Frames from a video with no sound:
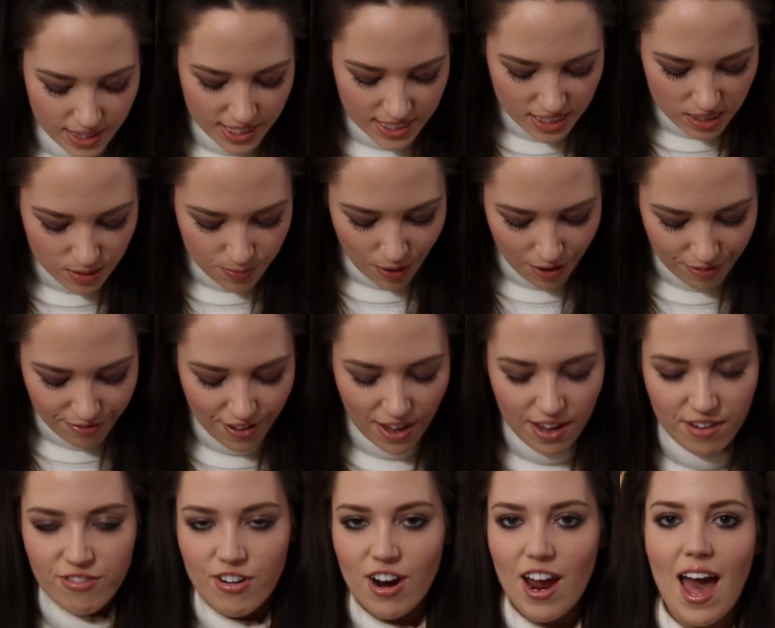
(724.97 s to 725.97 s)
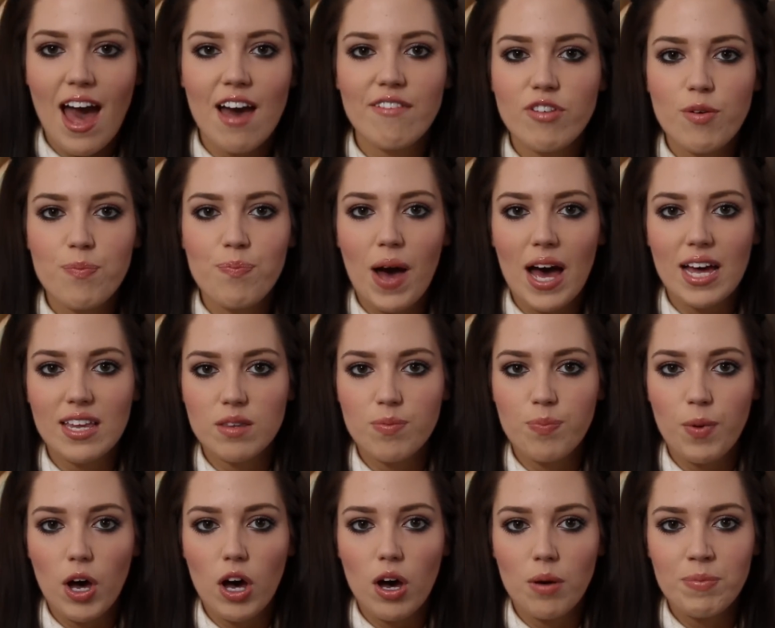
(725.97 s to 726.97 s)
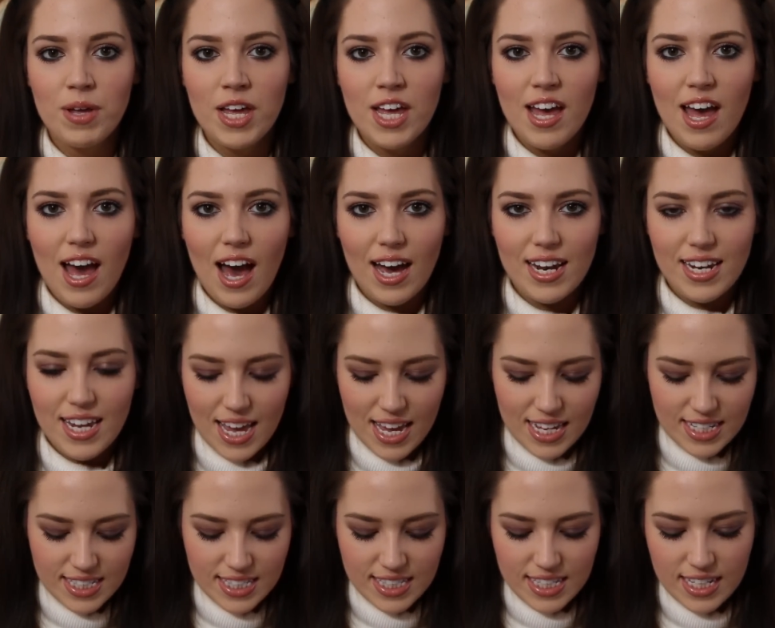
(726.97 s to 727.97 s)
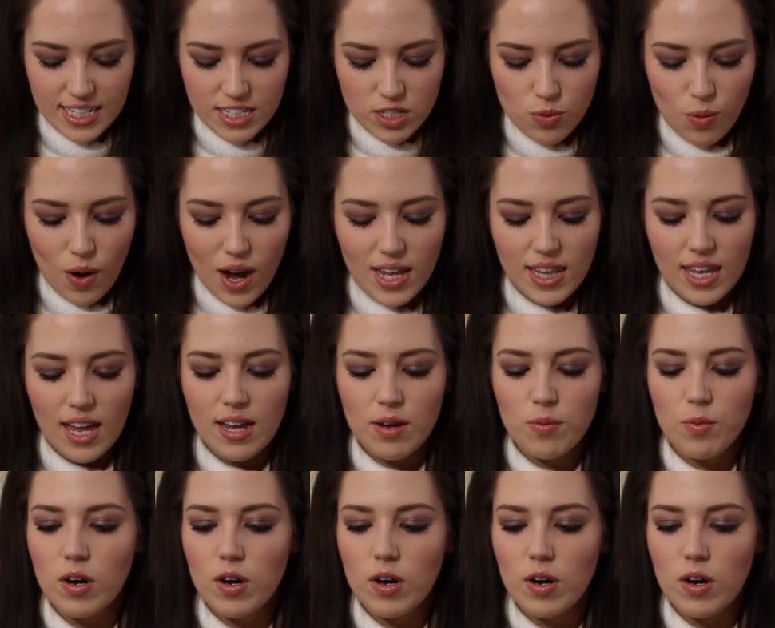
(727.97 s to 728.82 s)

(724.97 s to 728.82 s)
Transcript: This is my favourite ever bath bomb and it is the Twilight